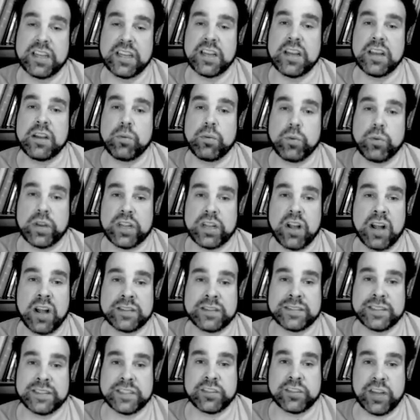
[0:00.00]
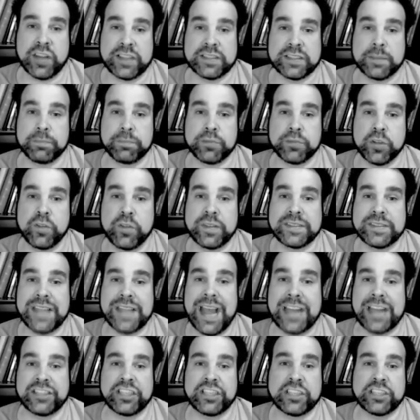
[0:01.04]
where he constantly tries to prove his
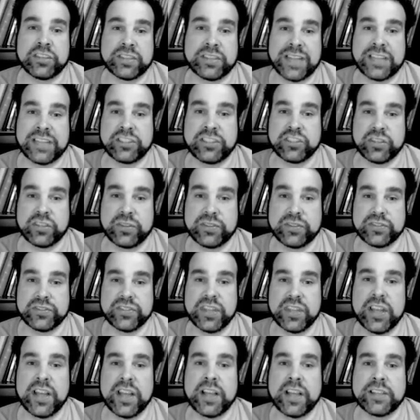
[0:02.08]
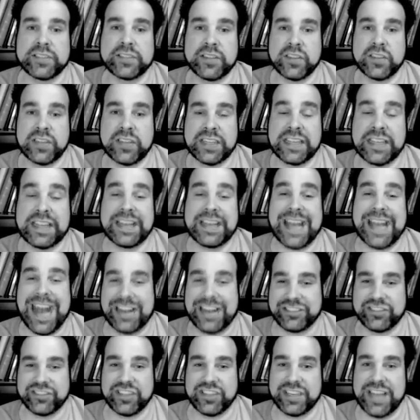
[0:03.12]
edgy credentials so that he can
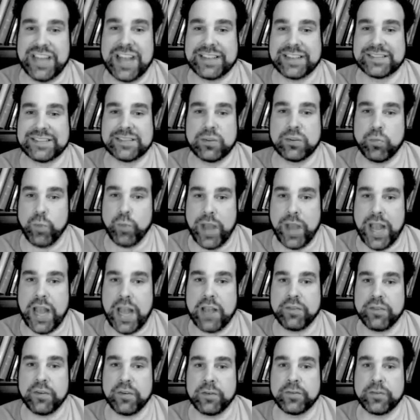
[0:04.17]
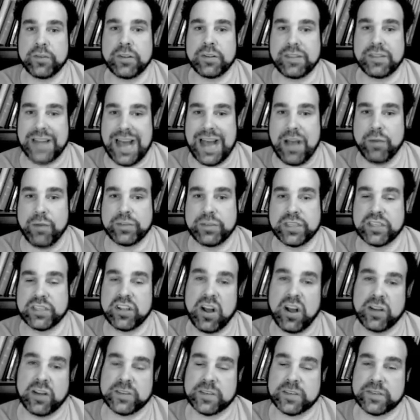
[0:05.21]
catch the next wave of cloud and
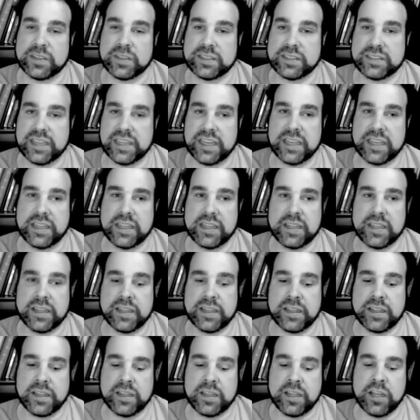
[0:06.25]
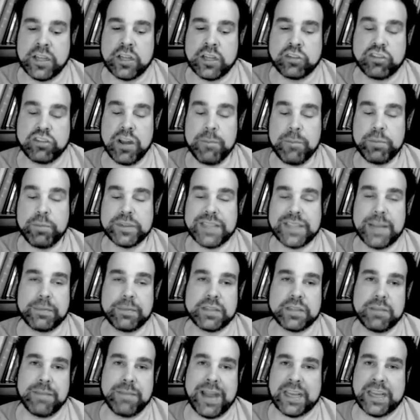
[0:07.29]
controversy. Trump was able
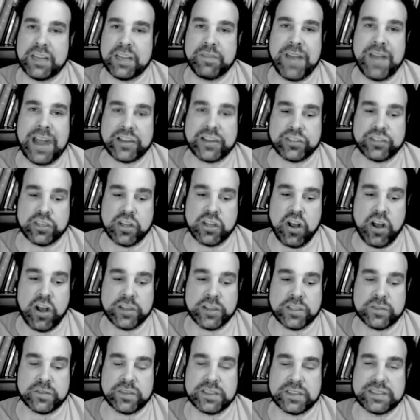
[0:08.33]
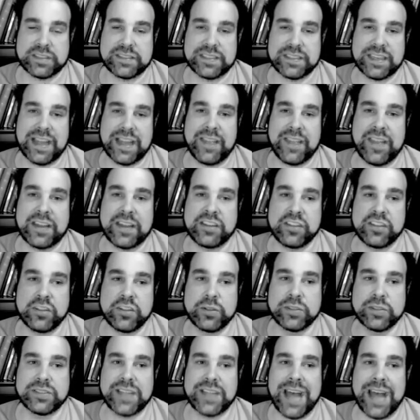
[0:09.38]
to manufacture controversy and then
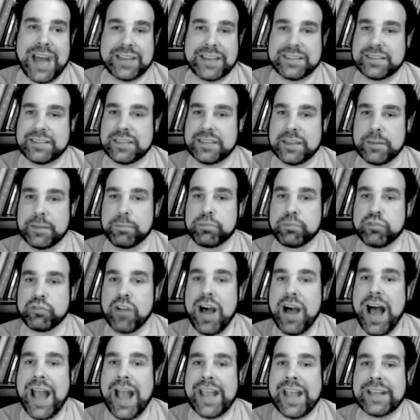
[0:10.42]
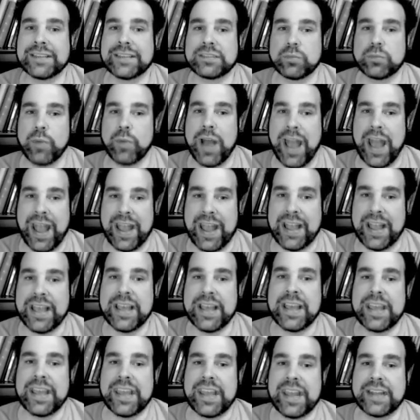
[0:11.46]
use that to pry his way
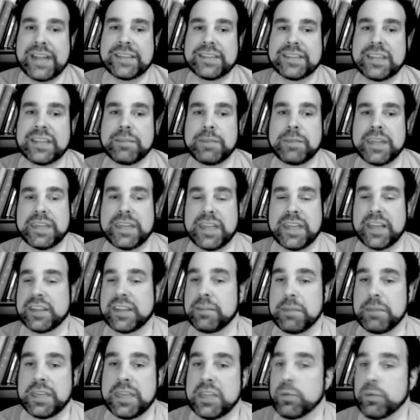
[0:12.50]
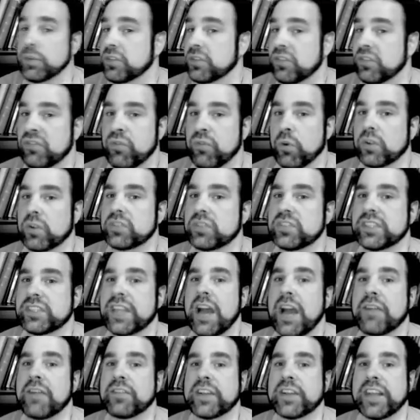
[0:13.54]
into the media. The media was forced to
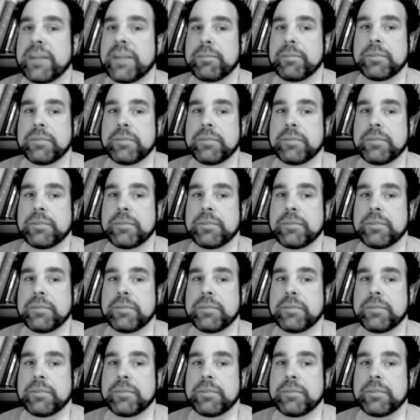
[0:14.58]
cover him.